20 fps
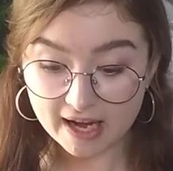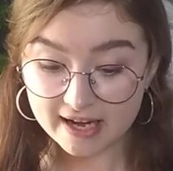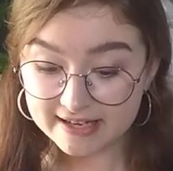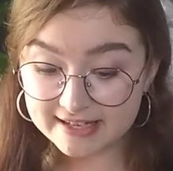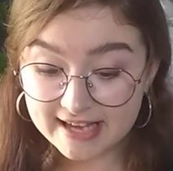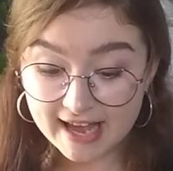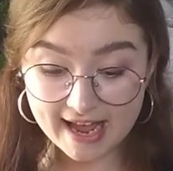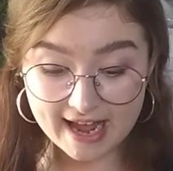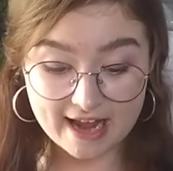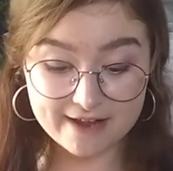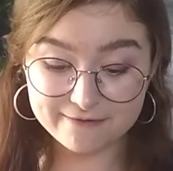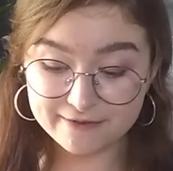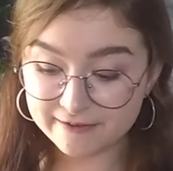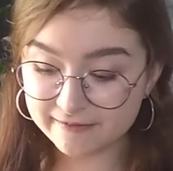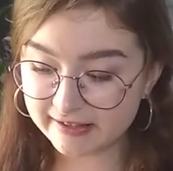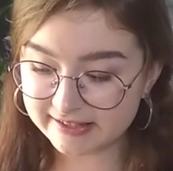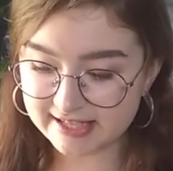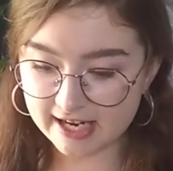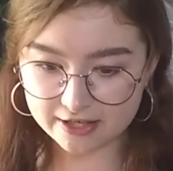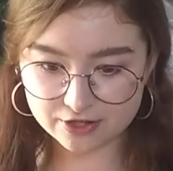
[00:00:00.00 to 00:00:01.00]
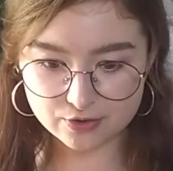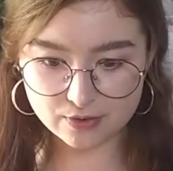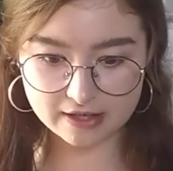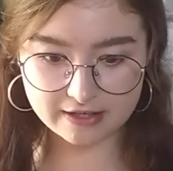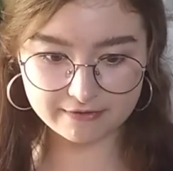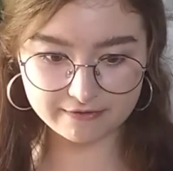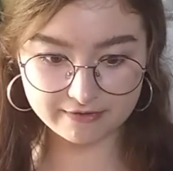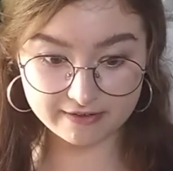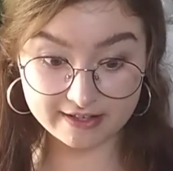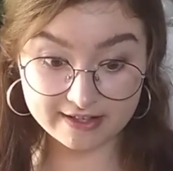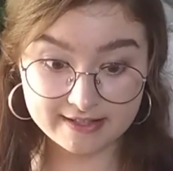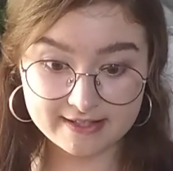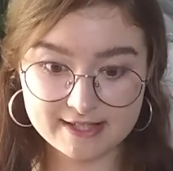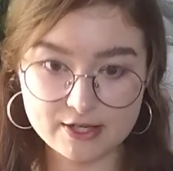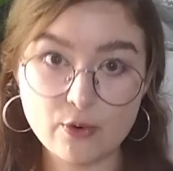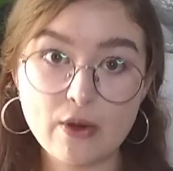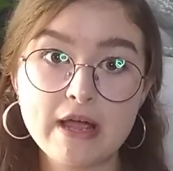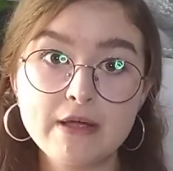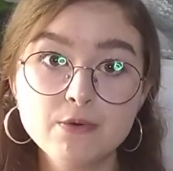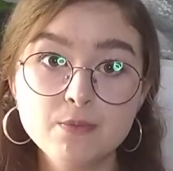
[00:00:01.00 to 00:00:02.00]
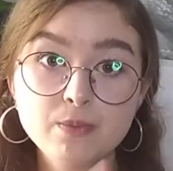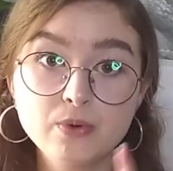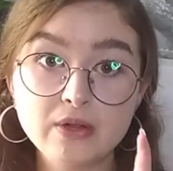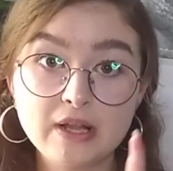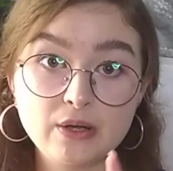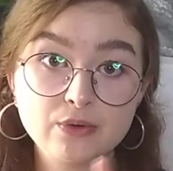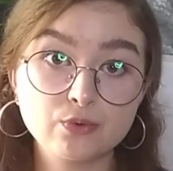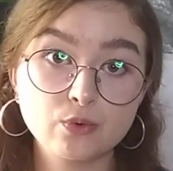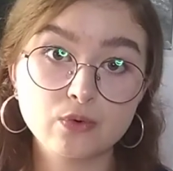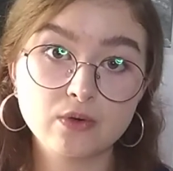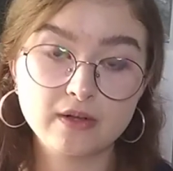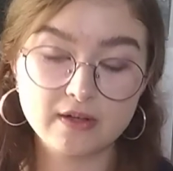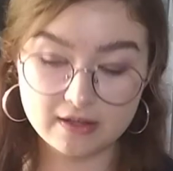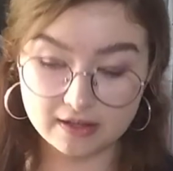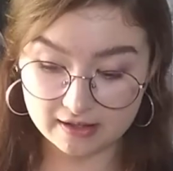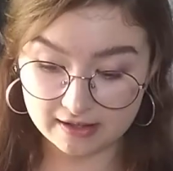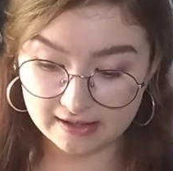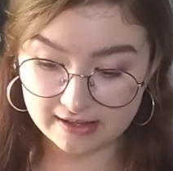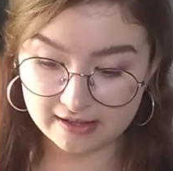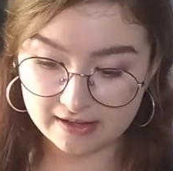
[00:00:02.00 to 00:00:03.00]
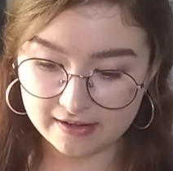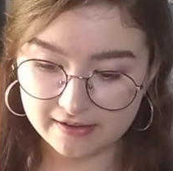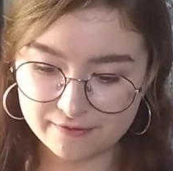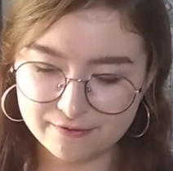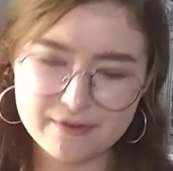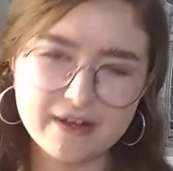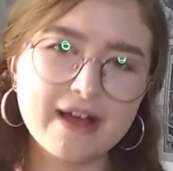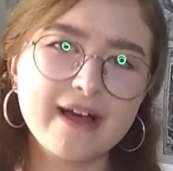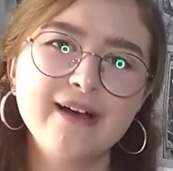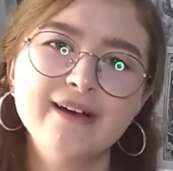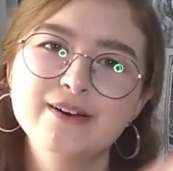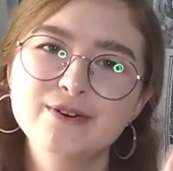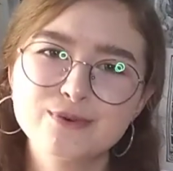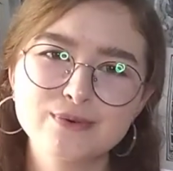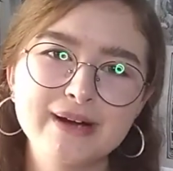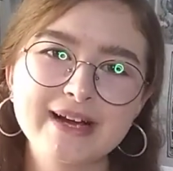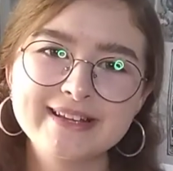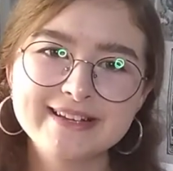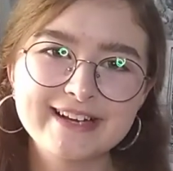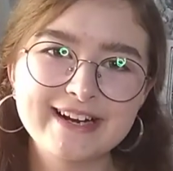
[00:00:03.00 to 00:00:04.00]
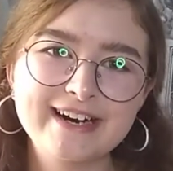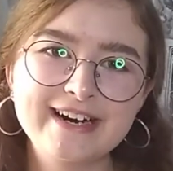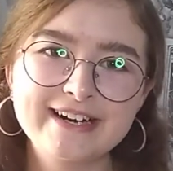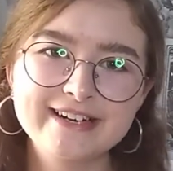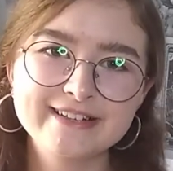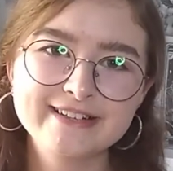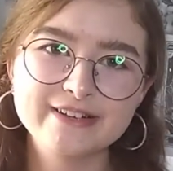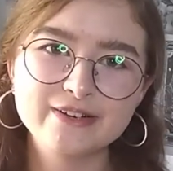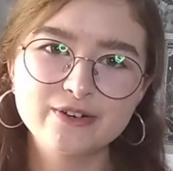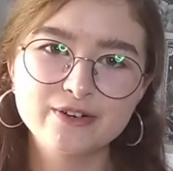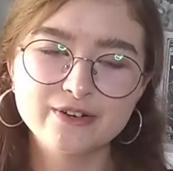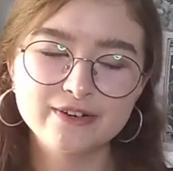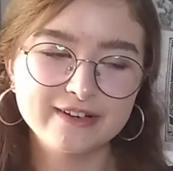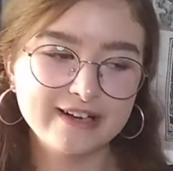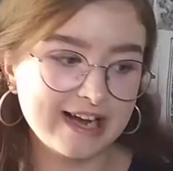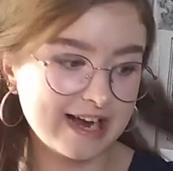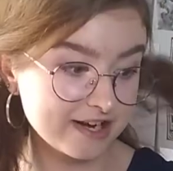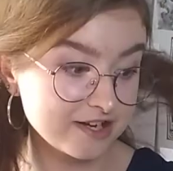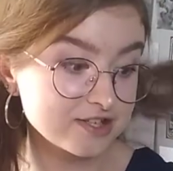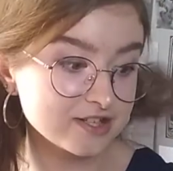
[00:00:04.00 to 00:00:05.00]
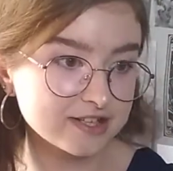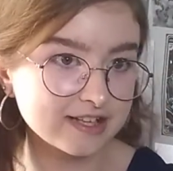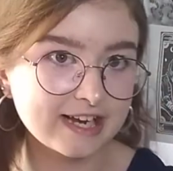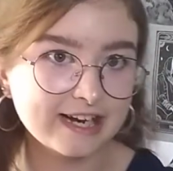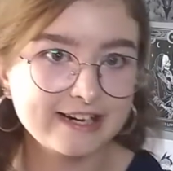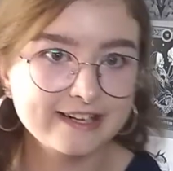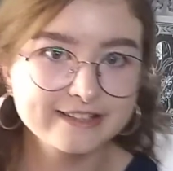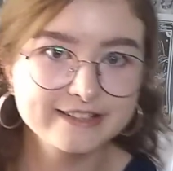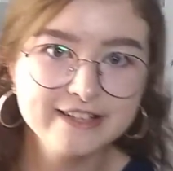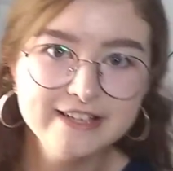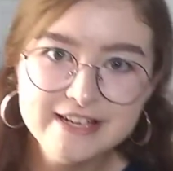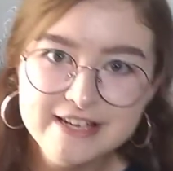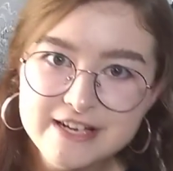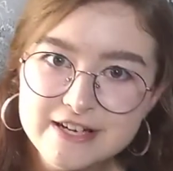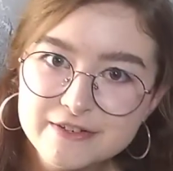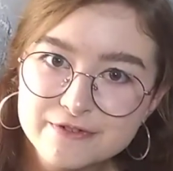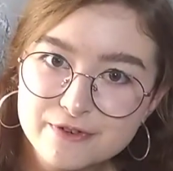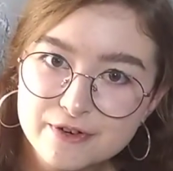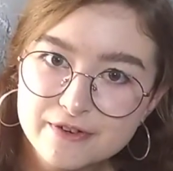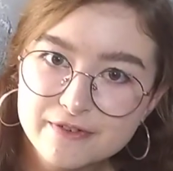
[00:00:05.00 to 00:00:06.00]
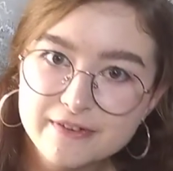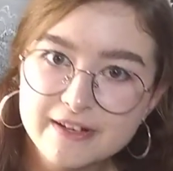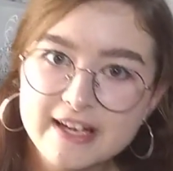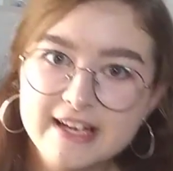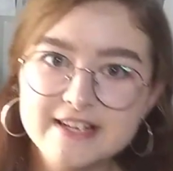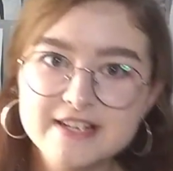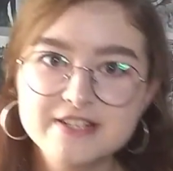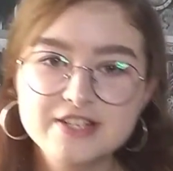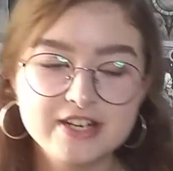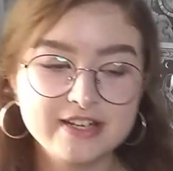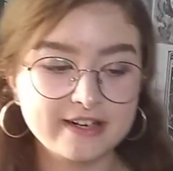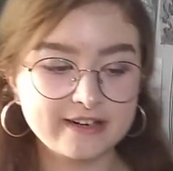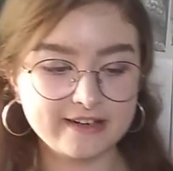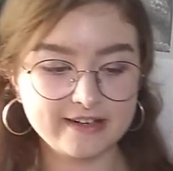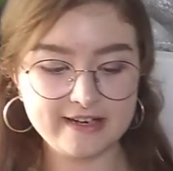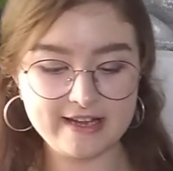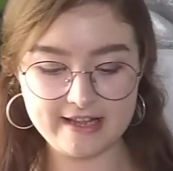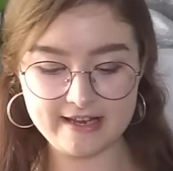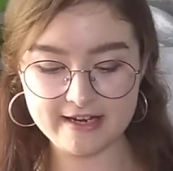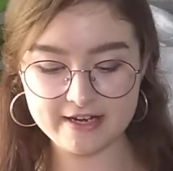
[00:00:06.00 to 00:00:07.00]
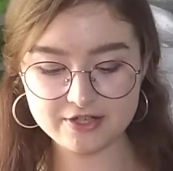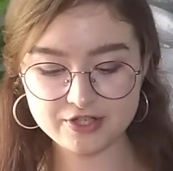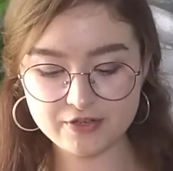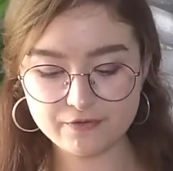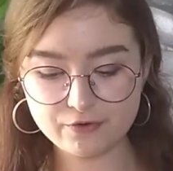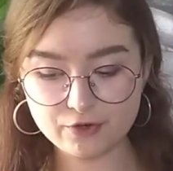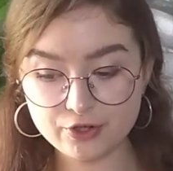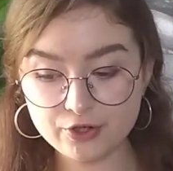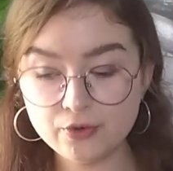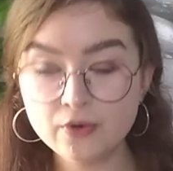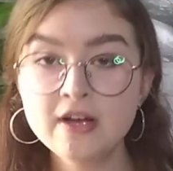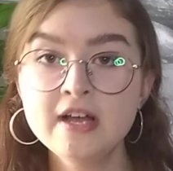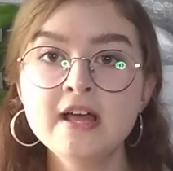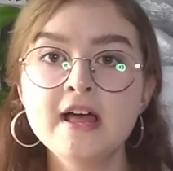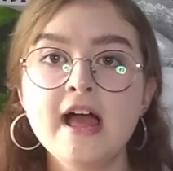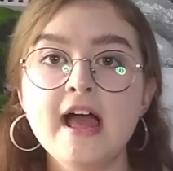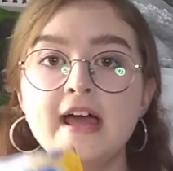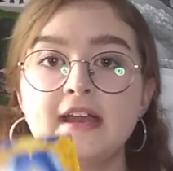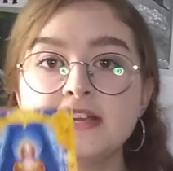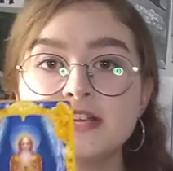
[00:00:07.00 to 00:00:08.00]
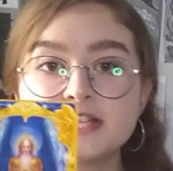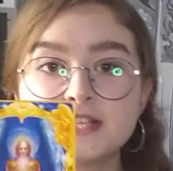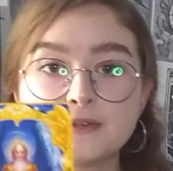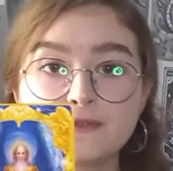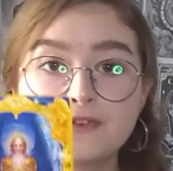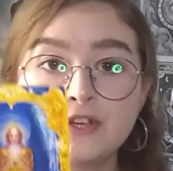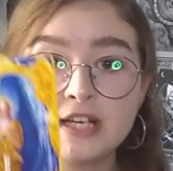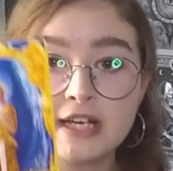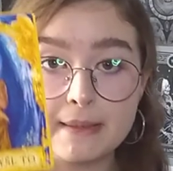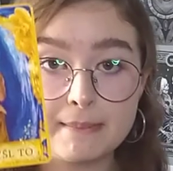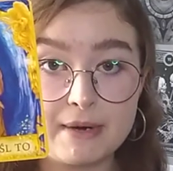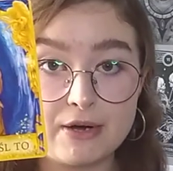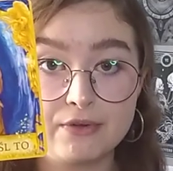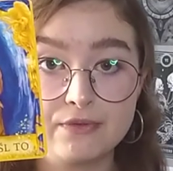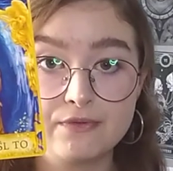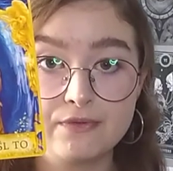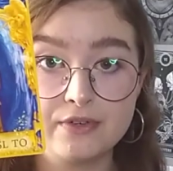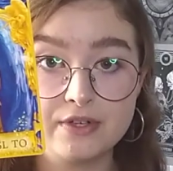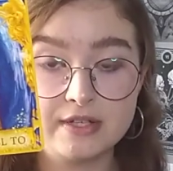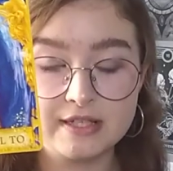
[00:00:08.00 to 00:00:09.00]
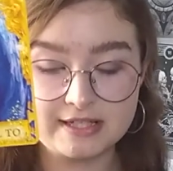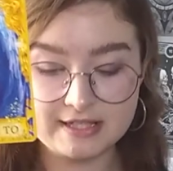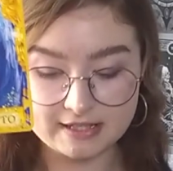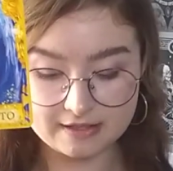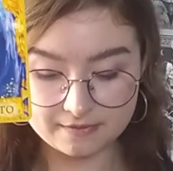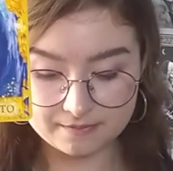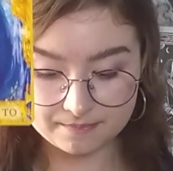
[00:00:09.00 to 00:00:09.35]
Yeah, I think that's actually it. So I will pull out the one card or angel card for the general energy for you, and it's think about this.